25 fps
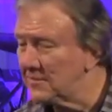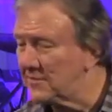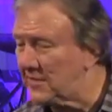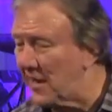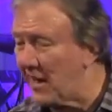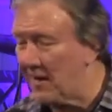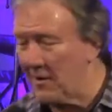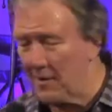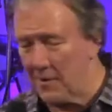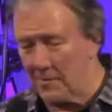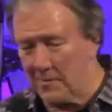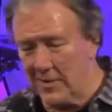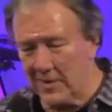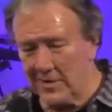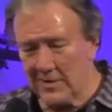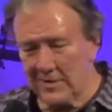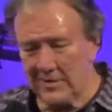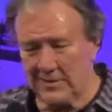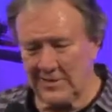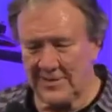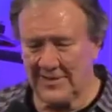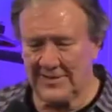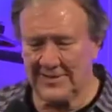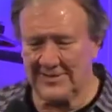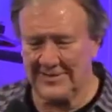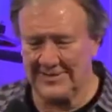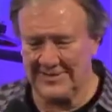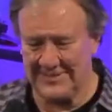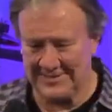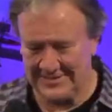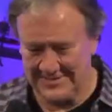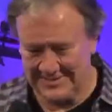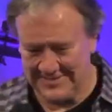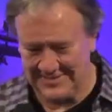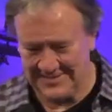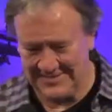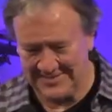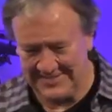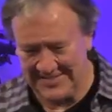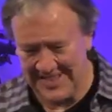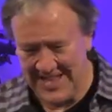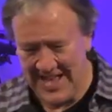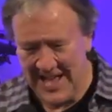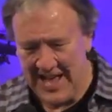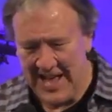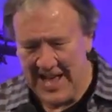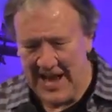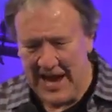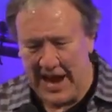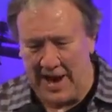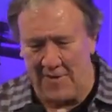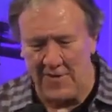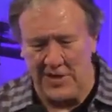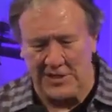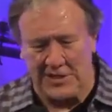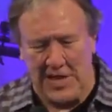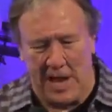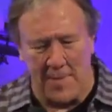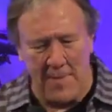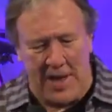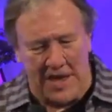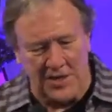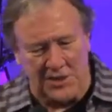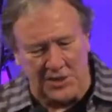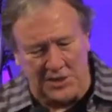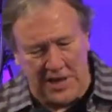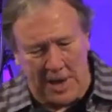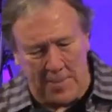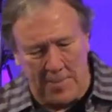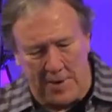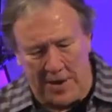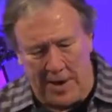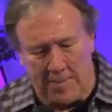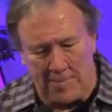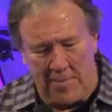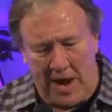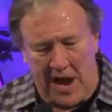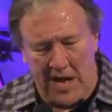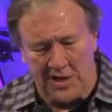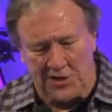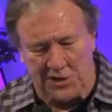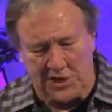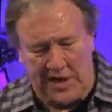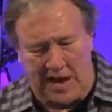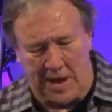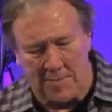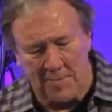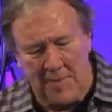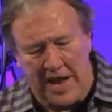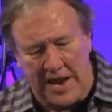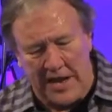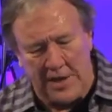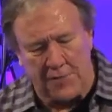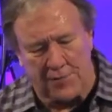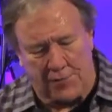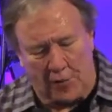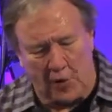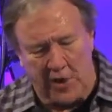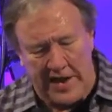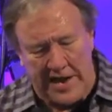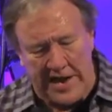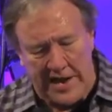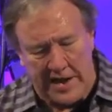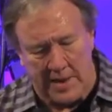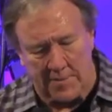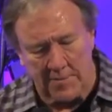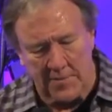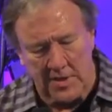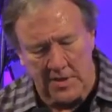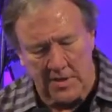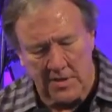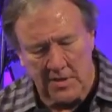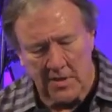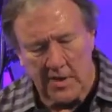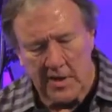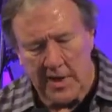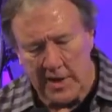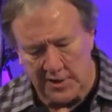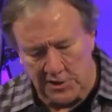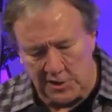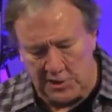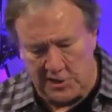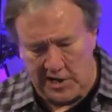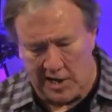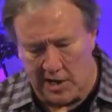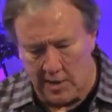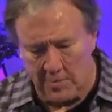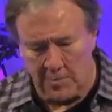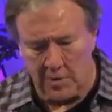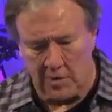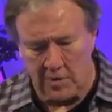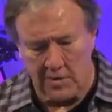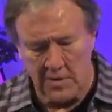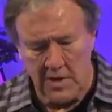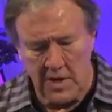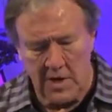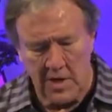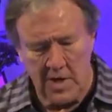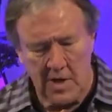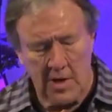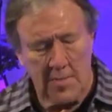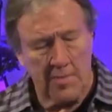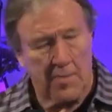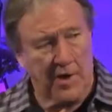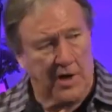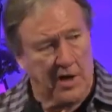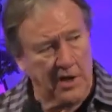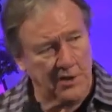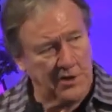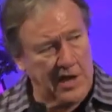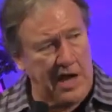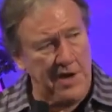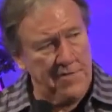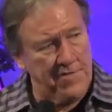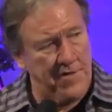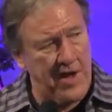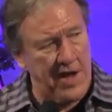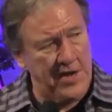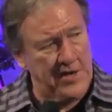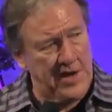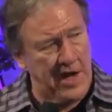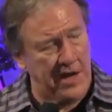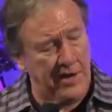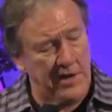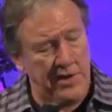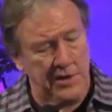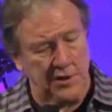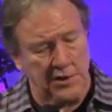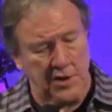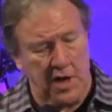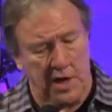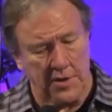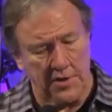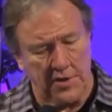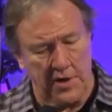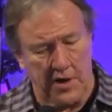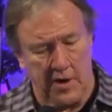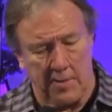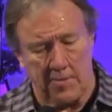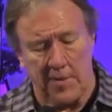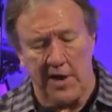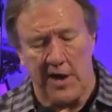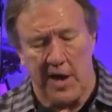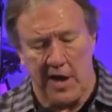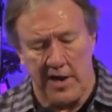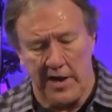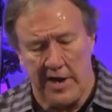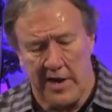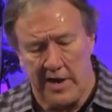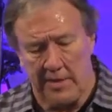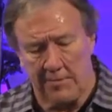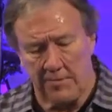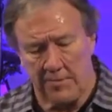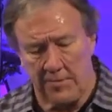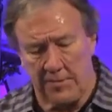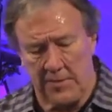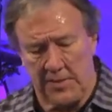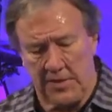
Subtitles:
Terrible. Every time I step in a box that I made for Him, it's terrible because I find out He's not there, but I am.